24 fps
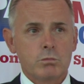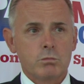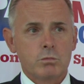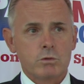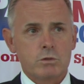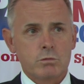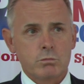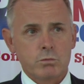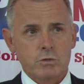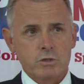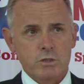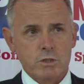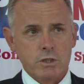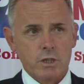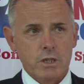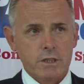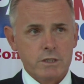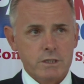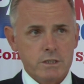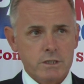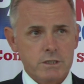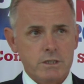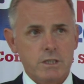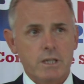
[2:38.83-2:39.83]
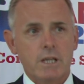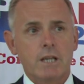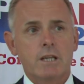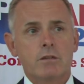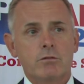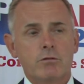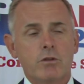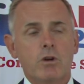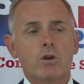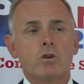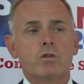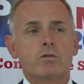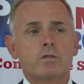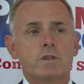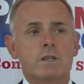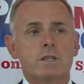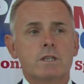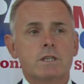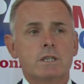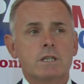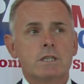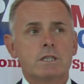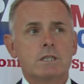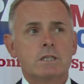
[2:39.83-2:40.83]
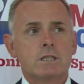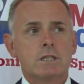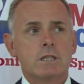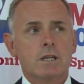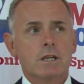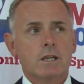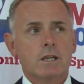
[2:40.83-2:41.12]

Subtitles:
was starting to get involved in this,